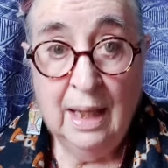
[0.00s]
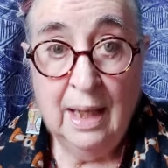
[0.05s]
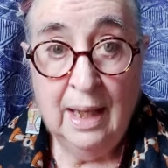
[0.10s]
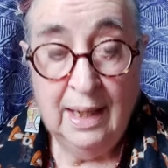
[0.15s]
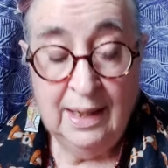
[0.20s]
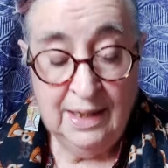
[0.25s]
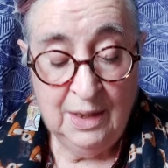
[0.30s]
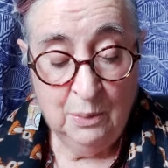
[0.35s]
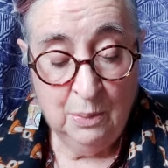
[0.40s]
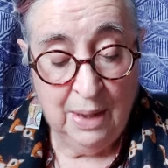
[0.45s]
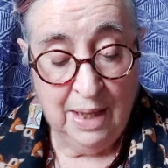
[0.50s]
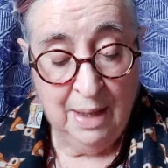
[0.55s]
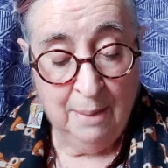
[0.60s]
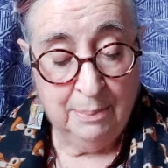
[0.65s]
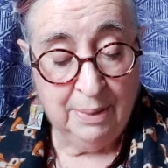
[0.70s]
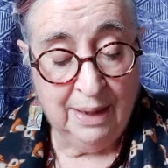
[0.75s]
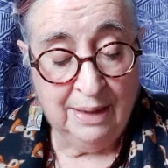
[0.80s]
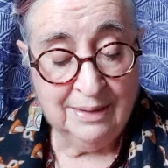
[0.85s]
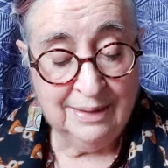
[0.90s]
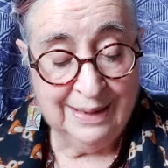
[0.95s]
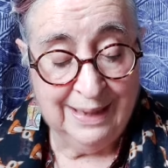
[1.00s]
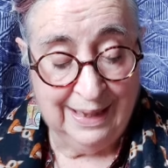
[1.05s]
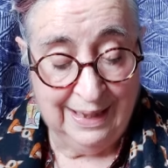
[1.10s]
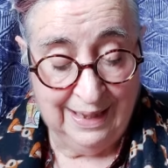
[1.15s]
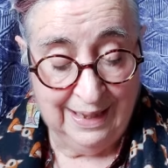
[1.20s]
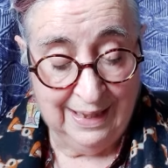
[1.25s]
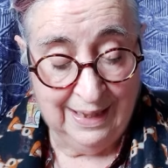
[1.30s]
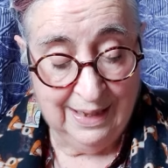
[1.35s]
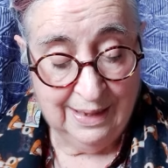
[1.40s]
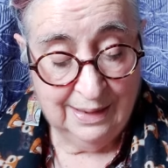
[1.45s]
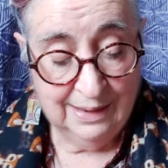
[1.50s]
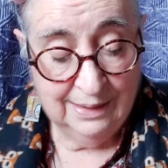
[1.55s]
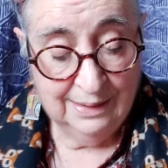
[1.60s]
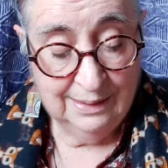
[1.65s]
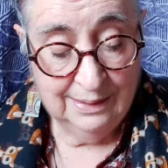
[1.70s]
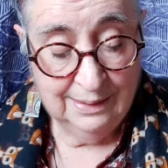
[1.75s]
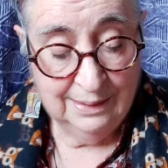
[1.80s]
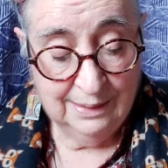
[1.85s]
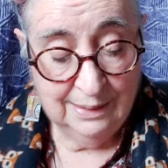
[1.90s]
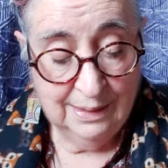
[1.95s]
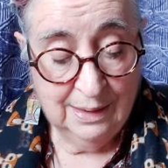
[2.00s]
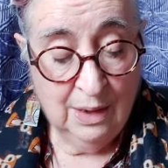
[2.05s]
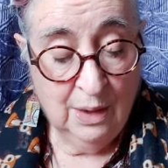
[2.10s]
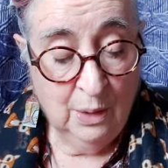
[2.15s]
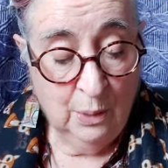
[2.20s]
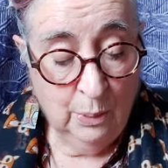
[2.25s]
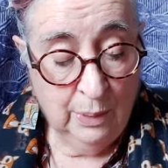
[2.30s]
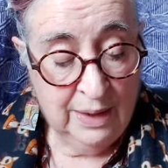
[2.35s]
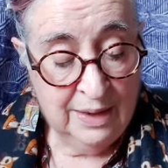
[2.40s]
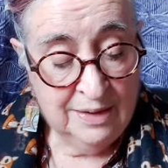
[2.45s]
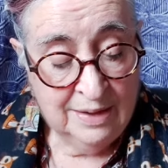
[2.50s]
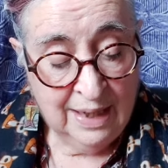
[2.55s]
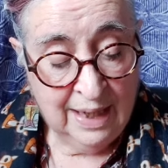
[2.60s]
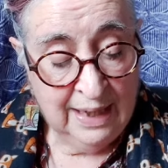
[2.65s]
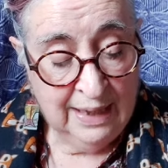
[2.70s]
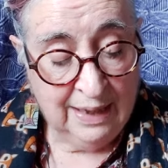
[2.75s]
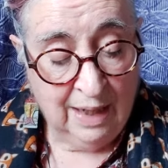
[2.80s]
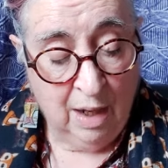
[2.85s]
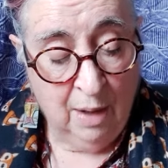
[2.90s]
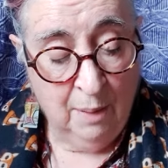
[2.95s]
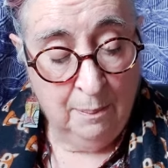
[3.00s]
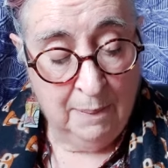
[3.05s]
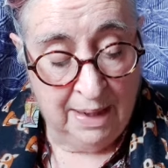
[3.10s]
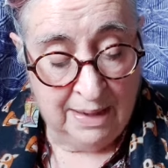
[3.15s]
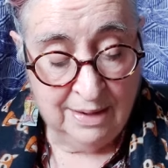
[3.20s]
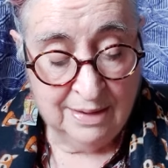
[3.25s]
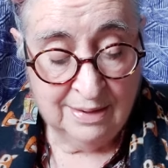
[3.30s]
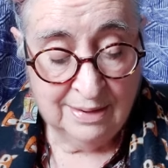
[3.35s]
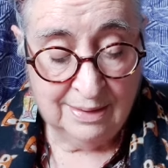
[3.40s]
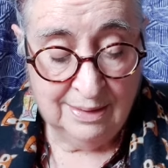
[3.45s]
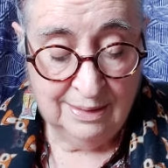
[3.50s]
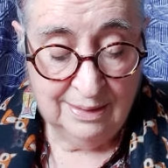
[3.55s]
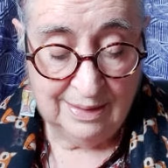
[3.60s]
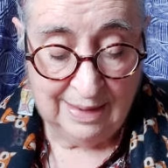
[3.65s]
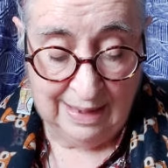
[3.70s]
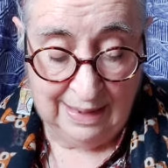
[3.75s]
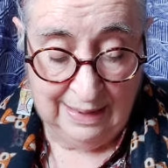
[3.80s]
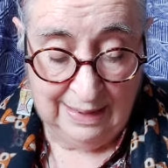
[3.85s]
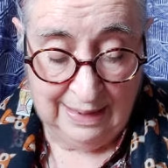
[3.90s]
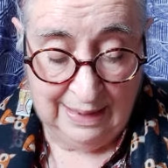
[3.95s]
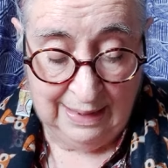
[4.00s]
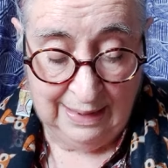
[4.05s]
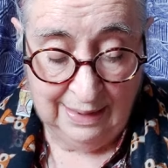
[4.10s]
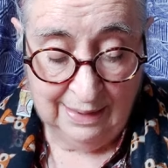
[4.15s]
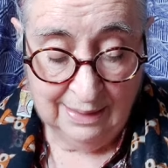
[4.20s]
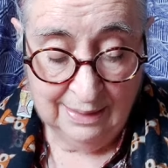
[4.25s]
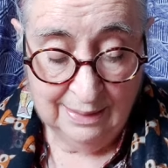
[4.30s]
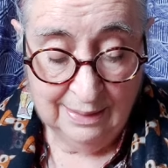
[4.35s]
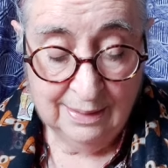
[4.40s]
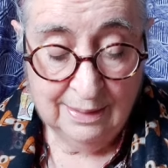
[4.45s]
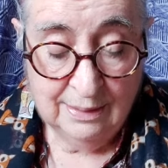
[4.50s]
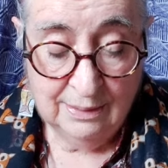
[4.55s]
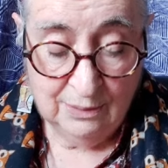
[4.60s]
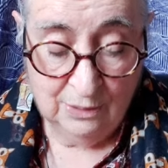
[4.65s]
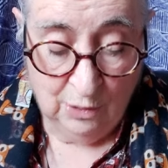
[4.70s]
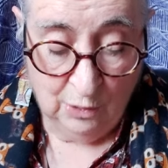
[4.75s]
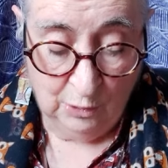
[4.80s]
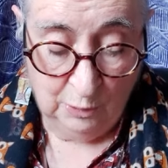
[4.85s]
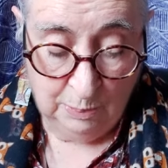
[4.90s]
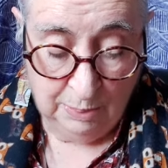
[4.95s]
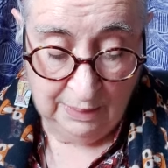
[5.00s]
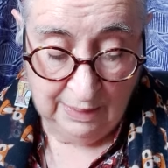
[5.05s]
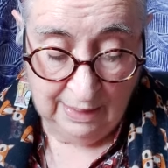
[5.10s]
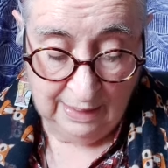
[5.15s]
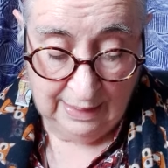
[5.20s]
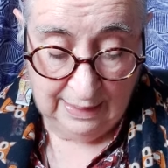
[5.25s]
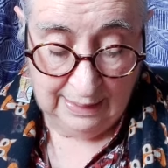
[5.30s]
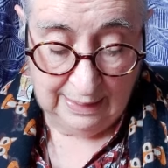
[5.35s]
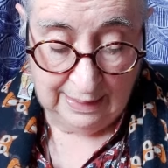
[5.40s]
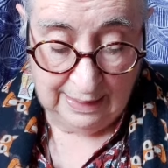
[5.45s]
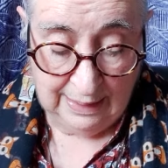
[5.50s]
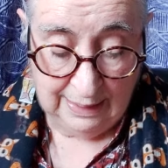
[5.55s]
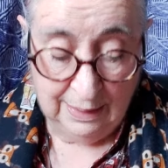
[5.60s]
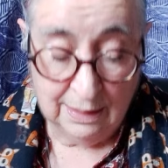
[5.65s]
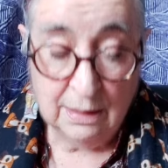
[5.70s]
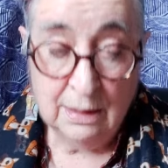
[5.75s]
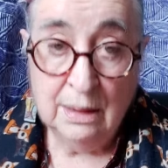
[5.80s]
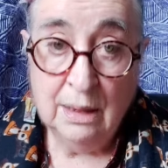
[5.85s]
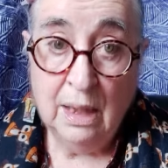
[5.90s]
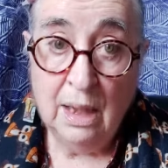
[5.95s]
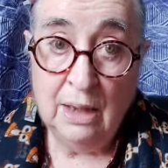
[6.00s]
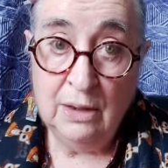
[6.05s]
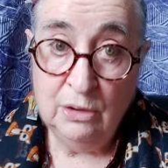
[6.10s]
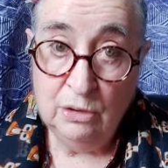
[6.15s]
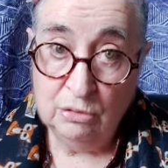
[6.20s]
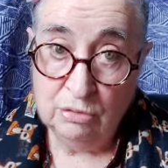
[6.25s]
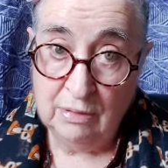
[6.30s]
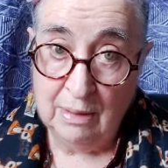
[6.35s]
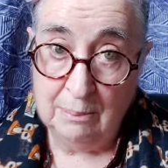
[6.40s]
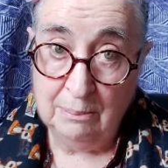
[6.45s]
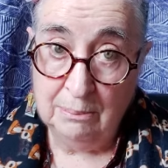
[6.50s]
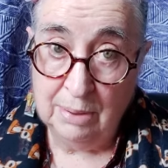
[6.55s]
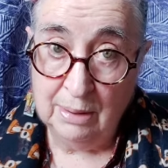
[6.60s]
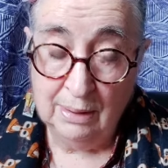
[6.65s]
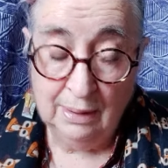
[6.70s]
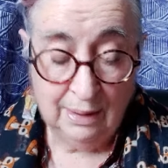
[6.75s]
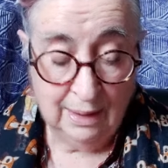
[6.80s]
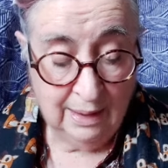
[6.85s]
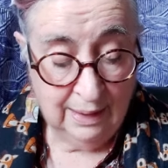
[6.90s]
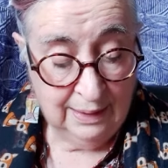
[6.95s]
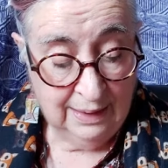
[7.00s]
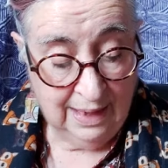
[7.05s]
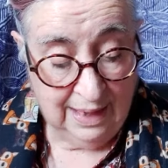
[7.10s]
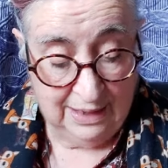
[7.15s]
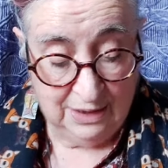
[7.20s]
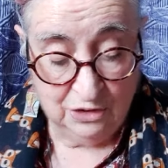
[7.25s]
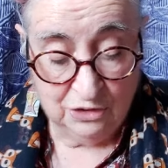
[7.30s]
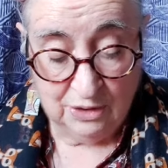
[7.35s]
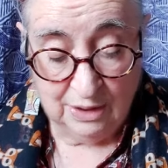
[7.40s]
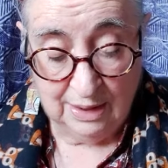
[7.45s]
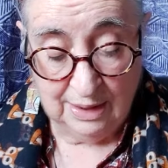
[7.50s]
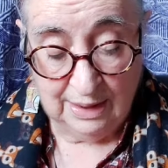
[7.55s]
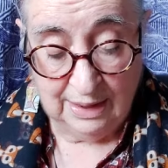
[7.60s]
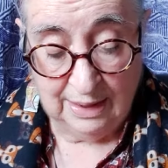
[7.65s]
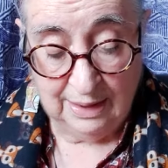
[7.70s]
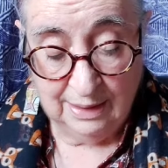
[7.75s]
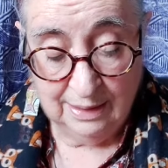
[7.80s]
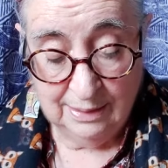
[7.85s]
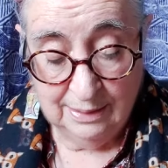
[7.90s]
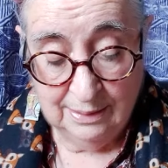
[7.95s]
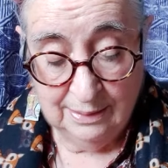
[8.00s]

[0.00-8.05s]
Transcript: Anywhere but here. We take our medicine daily, nod politely, and grumble occasionally.